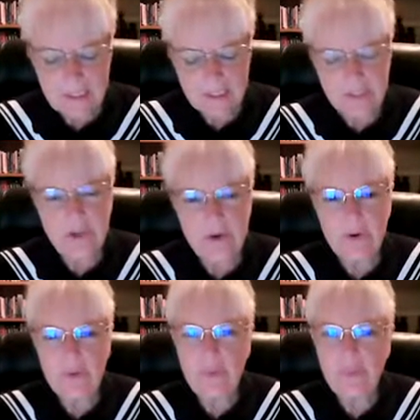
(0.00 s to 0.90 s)

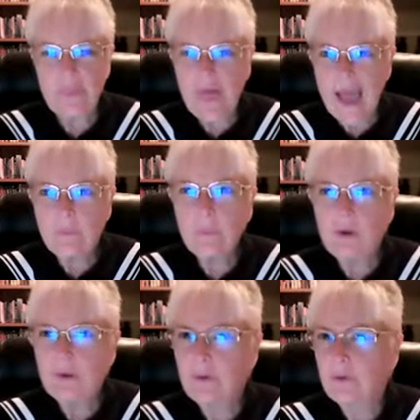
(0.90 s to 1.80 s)
So that
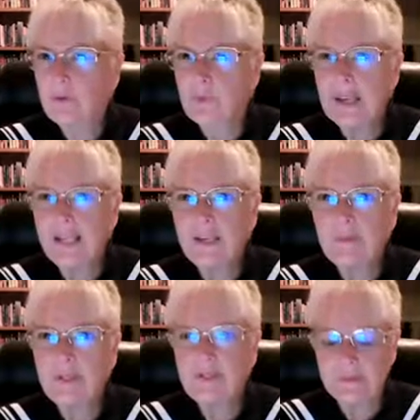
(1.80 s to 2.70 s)
will greatly
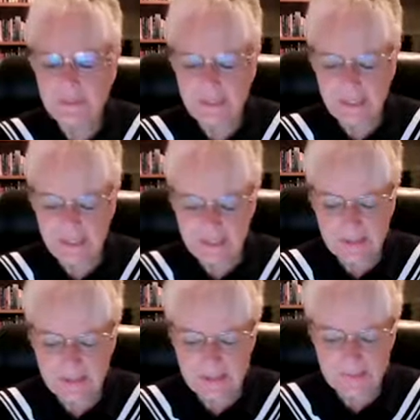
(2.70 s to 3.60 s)
reduce the
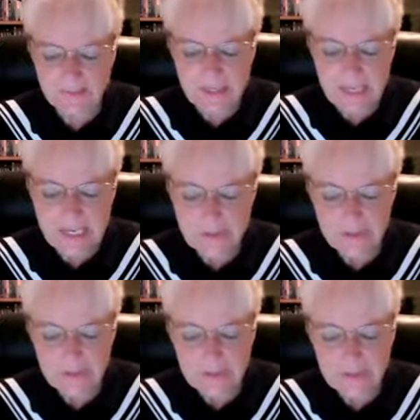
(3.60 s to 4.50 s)
incidence of the need
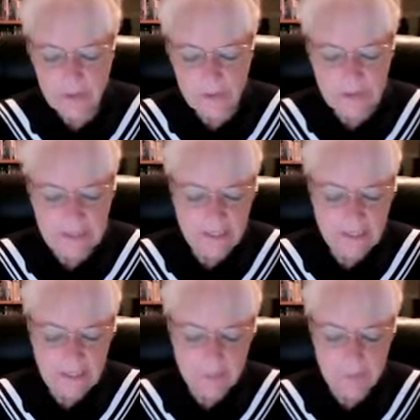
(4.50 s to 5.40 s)
for total knee
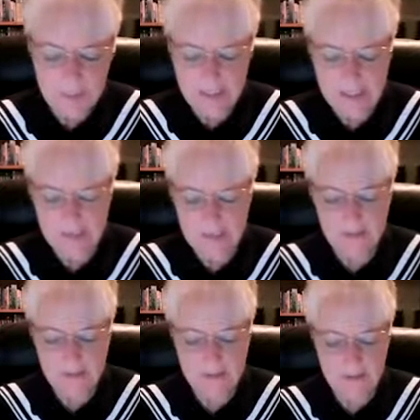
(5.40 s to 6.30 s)
and hip
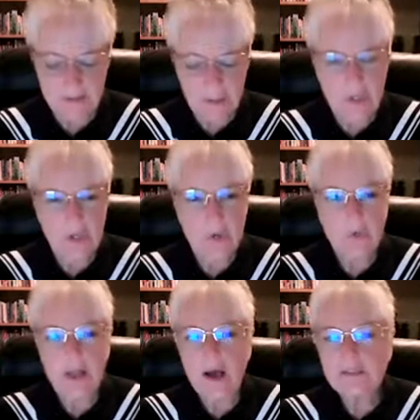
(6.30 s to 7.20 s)
replacements.
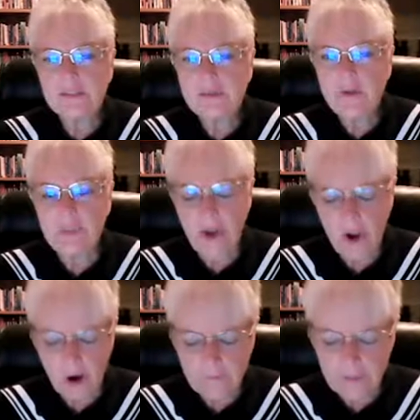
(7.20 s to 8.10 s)
We also know that
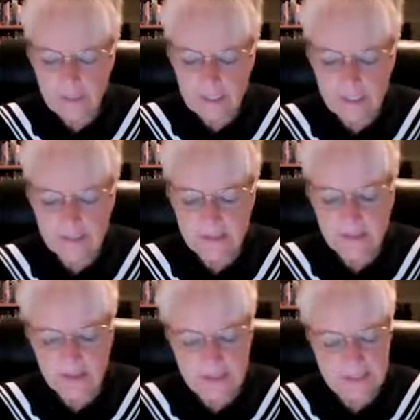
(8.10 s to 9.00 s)
Harvard is
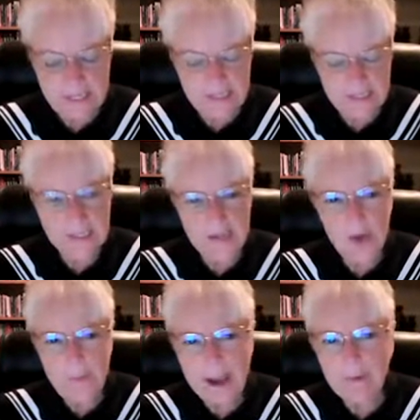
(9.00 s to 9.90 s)
currently testing
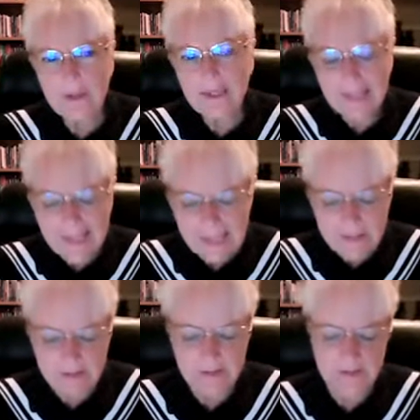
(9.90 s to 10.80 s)
low-powered
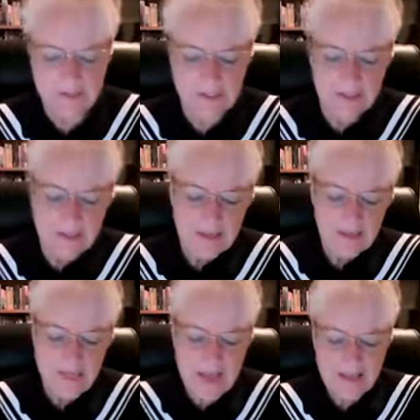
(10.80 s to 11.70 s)
lasers
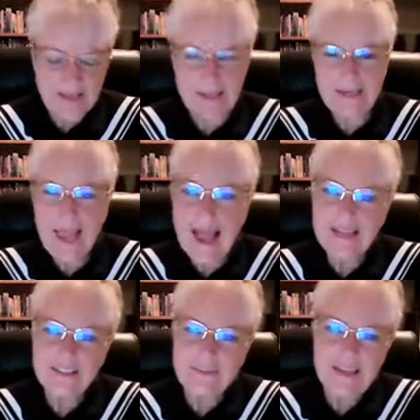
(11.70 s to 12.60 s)
that can
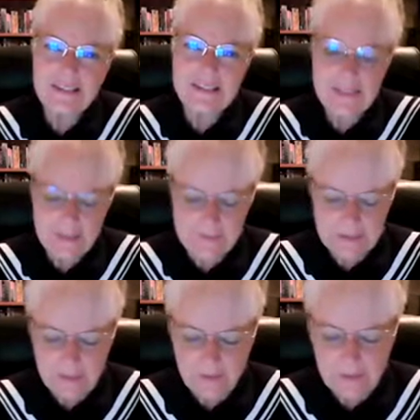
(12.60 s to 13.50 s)
activate stem
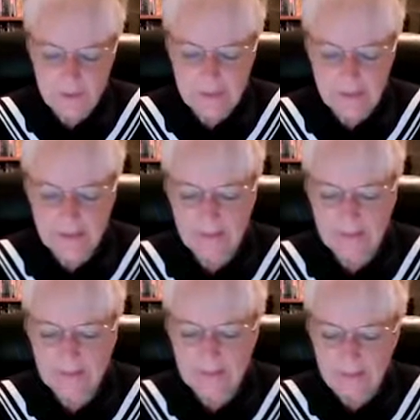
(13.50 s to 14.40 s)
cell growing
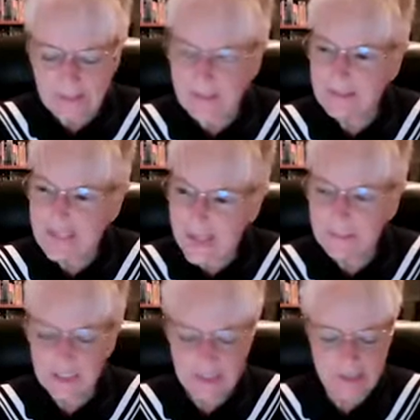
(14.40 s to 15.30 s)
in
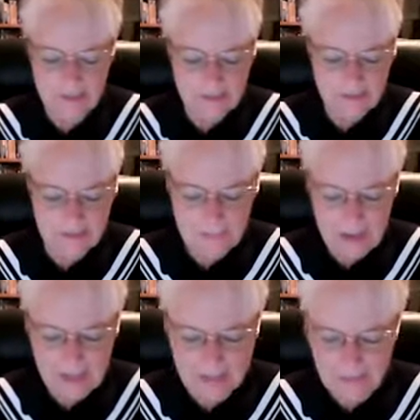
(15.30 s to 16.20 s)
damaged areas of the
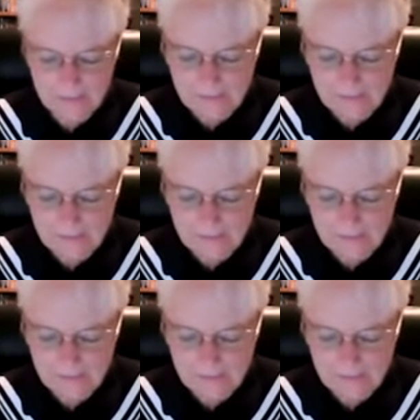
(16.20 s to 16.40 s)
body.